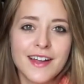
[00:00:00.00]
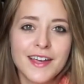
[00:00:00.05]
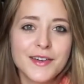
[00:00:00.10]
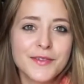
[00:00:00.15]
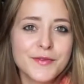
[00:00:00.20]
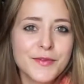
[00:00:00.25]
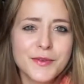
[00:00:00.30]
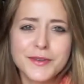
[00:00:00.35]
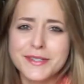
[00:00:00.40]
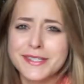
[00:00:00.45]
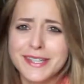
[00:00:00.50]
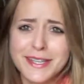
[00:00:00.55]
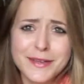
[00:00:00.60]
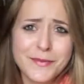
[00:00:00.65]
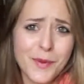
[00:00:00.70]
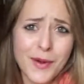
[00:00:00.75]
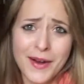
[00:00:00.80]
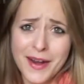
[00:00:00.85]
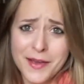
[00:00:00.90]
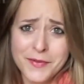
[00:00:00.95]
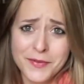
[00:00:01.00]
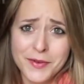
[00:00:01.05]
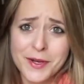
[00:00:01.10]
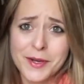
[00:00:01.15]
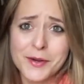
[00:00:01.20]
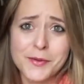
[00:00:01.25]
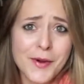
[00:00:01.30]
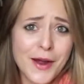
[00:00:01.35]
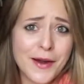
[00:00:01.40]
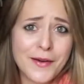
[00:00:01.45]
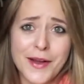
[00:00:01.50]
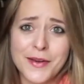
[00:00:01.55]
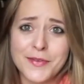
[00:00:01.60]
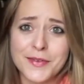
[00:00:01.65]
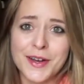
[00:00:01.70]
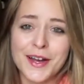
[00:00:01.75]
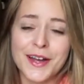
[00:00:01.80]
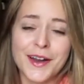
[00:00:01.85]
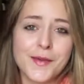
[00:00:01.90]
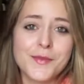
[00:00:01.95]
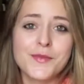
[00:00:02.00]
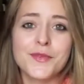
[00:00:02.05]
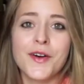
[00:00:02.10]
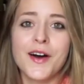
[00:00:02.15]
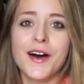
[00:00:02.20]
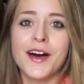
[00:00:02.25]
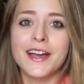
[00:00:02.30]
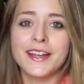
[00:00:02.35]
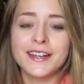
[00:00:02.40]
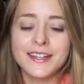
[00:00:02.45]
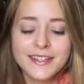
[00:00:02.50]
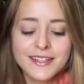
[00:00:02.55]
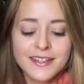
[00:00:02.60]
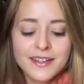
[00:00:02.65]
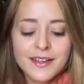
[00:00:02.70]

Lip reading: I can fall asleep whenever, wherever, and I'm fine.